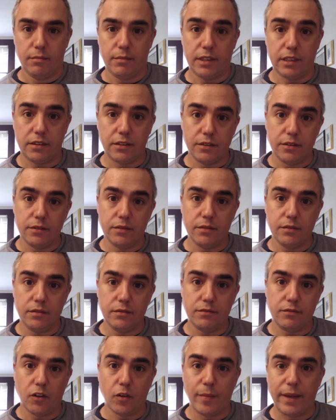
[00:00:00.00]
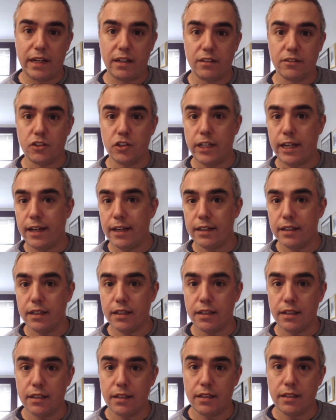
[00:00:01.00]
Platoon, Full Metal
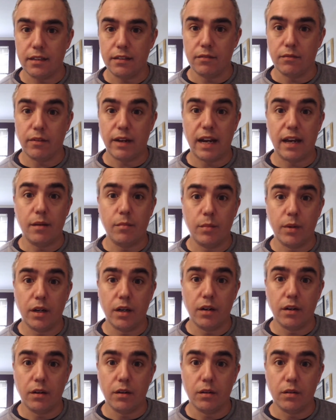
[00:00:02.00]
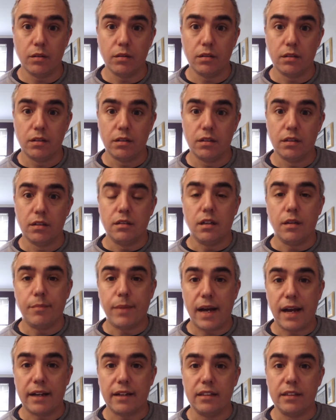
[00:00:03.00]
Jacket, Rambo,
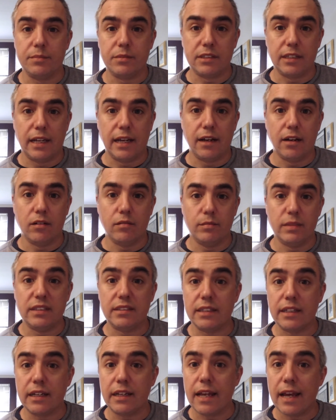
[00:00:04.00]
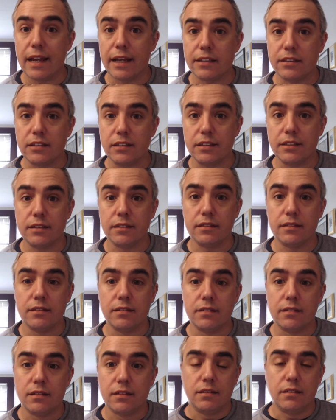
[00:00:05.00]
Apocalypse Now, Missing in Action,
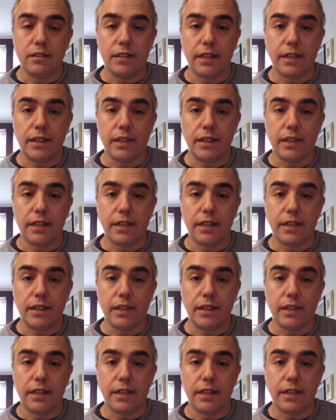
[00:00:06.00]
The